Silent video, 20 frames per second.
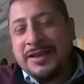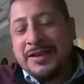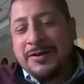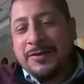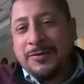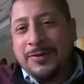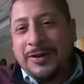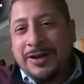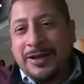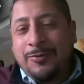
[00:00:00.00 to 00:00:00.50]

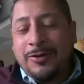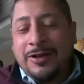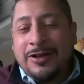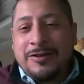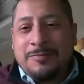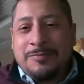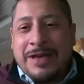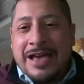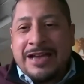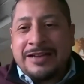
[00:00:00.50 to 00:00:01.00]
Well,
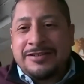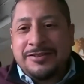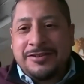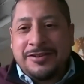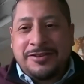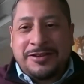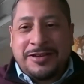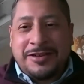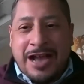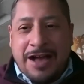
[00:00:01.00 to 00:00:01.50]
welcome back to
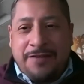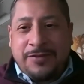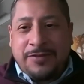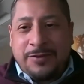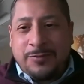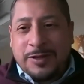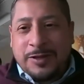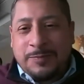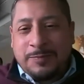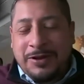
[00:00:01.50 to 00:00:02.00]
another Coffee
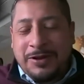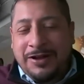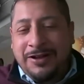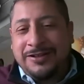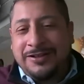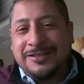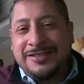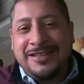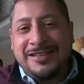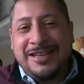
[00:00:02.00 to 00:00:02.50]
with
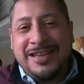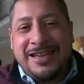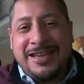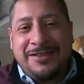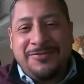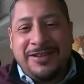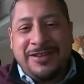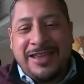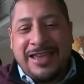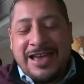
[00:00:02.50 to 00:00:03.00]
Paul. Today
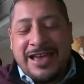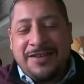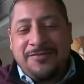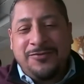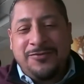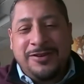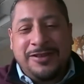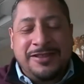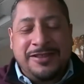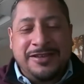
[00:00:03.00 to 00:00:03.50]
we have
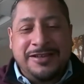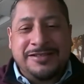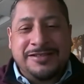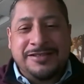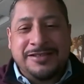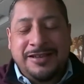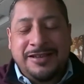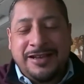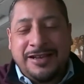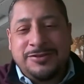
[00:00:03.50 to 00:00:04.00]
with
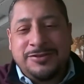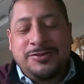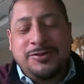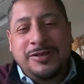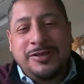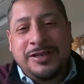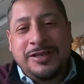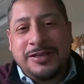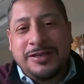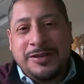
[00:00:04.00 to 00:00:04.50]
us
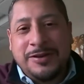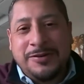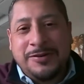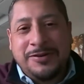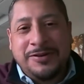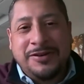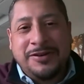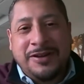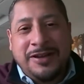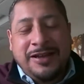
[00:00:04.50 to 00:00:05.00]
Julia
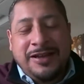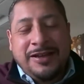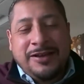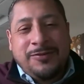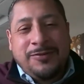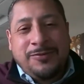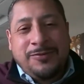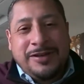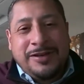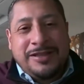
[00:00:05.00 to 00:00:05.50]
Yoder
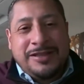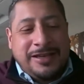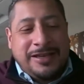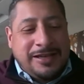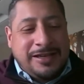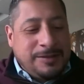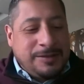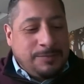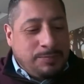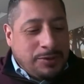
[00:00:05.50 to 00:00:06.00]
with
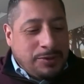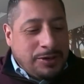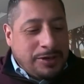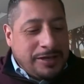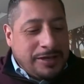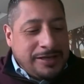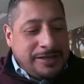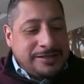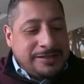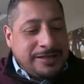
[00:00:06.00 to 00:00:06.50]
the
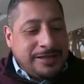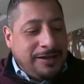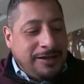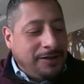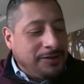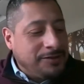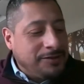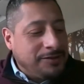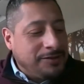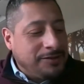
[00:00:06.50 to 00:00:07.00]
Brookings
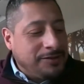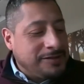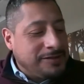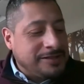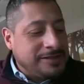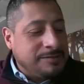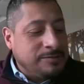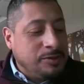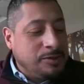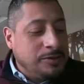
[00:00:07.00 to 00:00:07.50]
Health
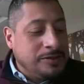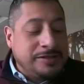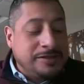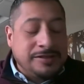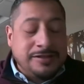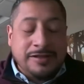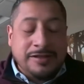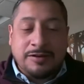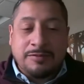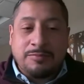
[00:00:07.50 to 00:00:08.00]
System, who
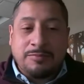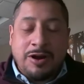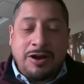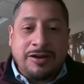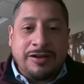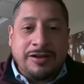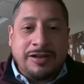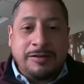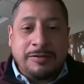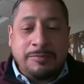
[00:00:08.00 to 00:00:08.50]
is their
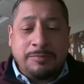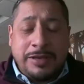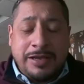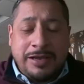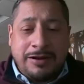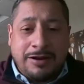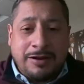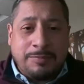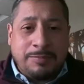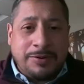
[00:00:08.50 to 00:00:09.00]
marketing and
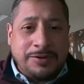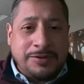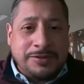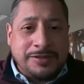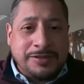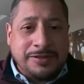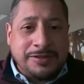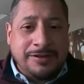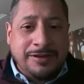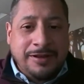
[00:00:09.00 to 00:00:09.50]
PR
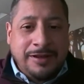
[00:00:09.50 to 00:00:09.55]
person,